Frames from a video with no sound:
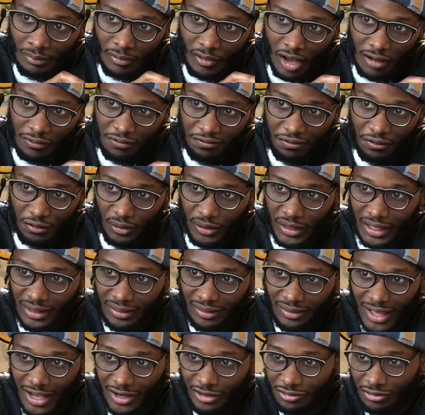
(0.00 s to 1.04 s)
a fully
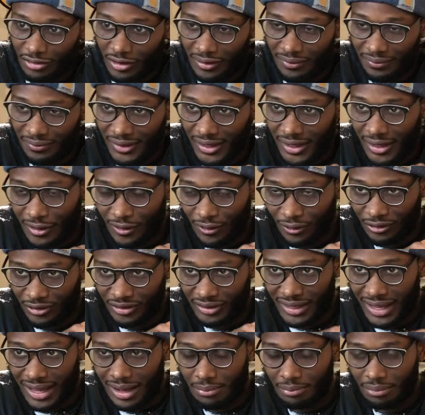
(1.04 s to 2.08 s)
electric vehicle
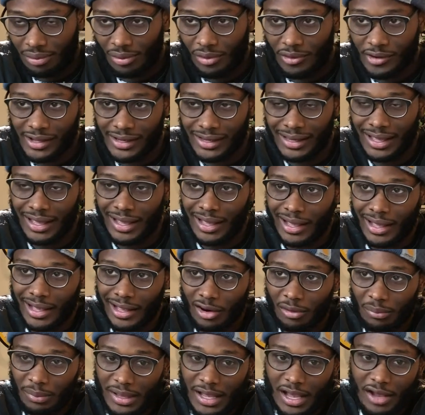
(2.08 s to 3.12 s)
standpoint.
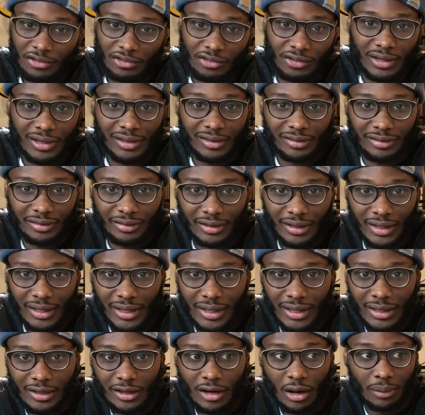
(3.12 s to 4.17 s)
It'll be interesting to
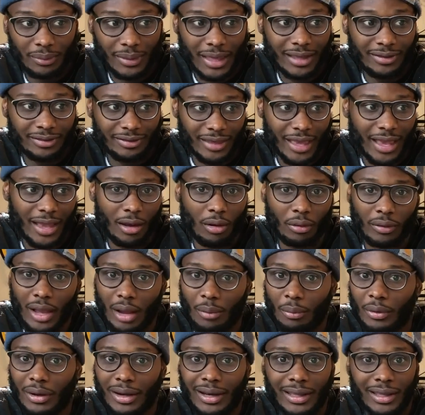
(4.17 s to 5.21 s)
see. They say,
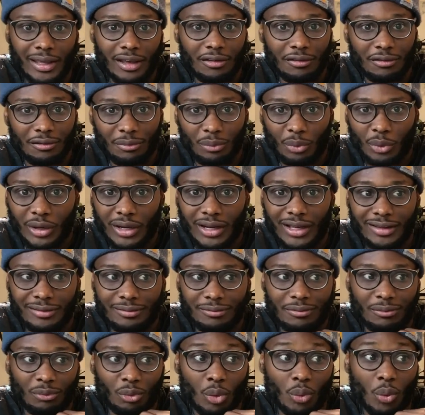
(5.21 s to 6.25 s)
okay, we're
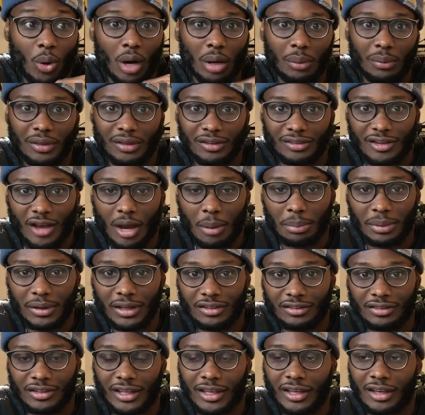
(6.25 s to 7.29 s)
working with these
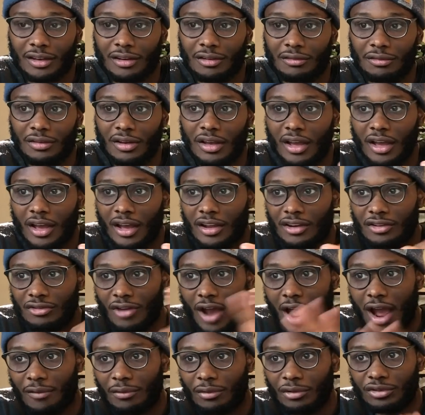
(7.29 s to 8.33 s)
companies to give
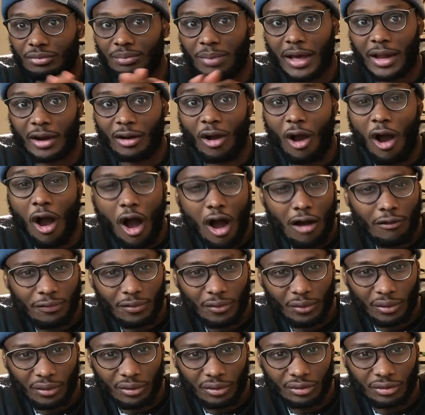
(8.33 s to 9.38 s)
drivers better
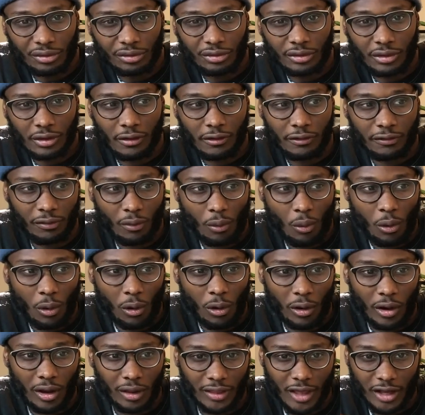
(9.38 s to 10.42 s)
offers
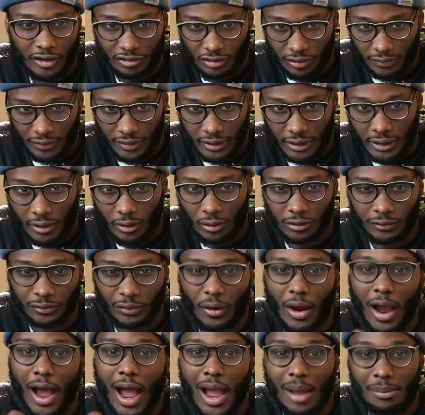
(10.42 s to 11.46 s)
for electric vehicles,
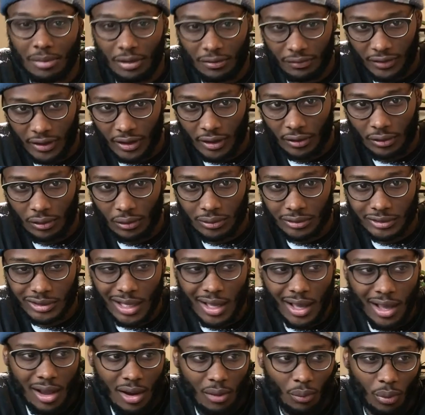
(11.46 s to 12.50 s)
for hybrid vehicles.
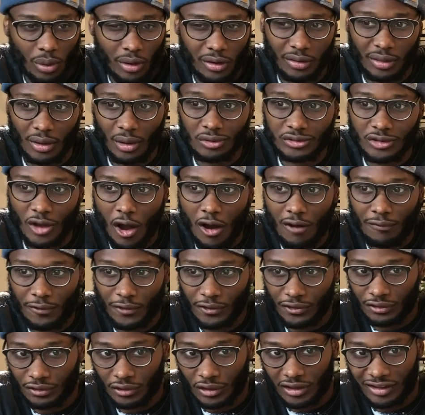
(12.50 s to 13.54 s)
What do those
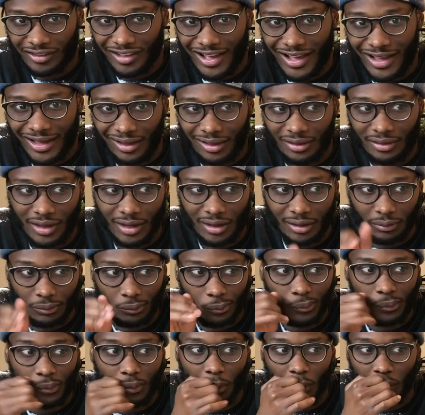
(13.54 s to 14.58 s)
offers look like? And then
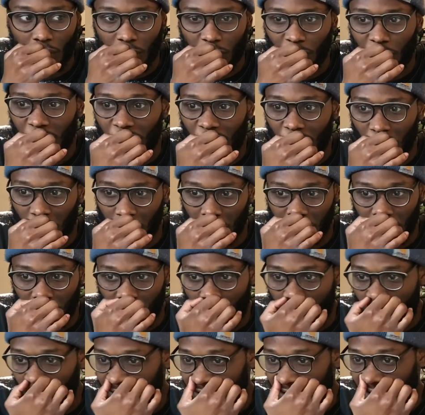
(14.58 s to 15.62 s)
when we
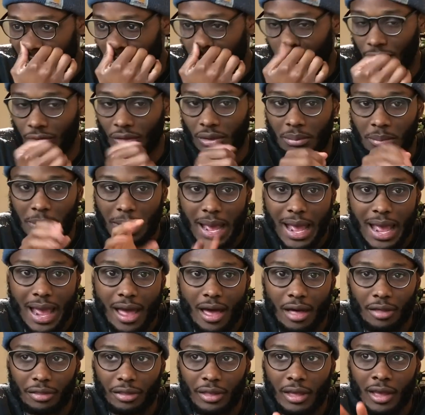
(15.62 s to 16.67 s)
walk down and do the
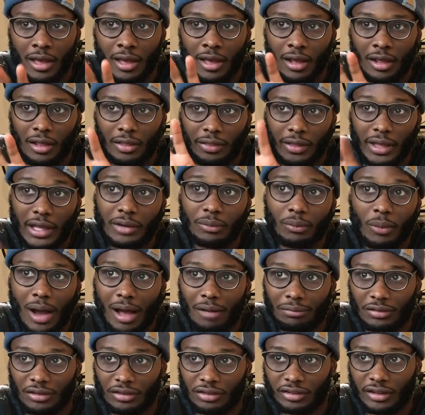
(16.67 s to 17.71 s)
math, then we'll
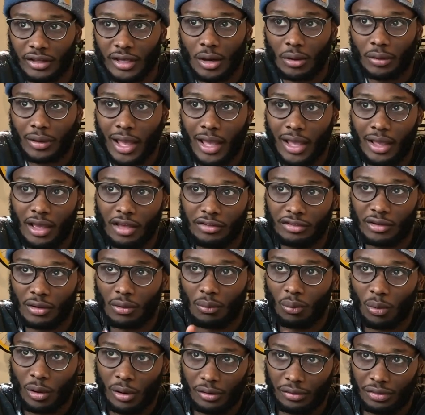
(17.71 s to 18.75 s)
have to see, okay, is
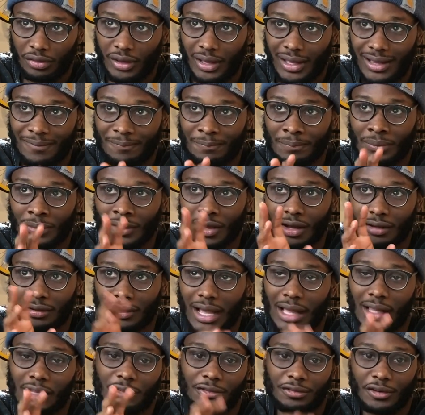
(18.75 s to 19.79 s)
it worth it?
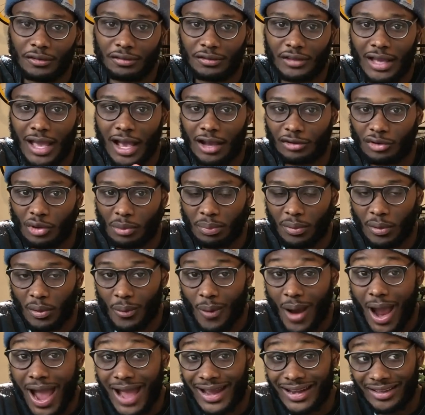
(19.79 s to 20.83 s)
$1.50 extra per
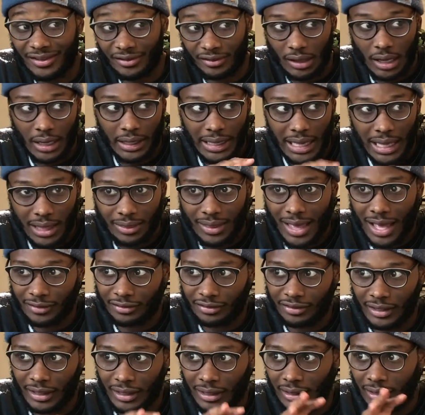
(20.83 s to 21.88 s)
ride is, again,
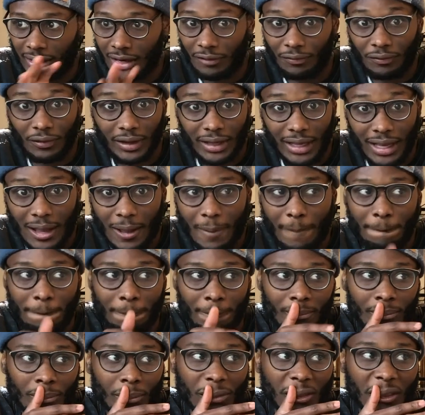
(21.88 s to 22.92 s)
that's significant.
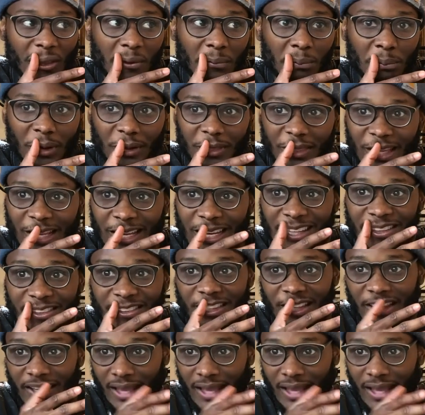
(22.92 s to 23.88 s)
But then it's